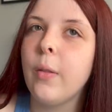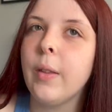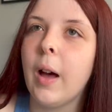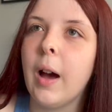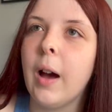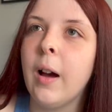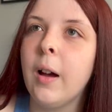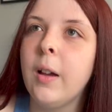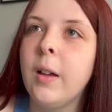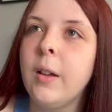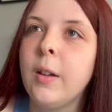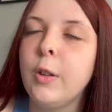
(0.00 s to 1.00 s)
that
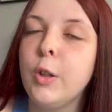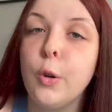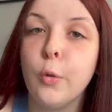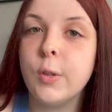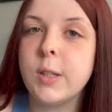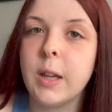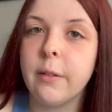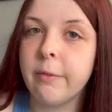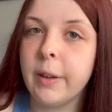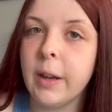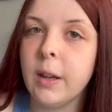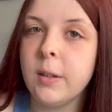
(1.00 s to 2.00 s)
you don't see a
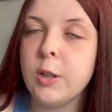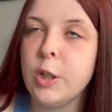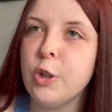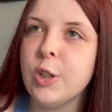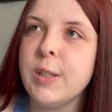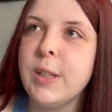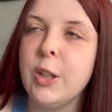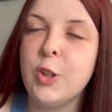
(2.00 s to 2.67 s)
face, you just see the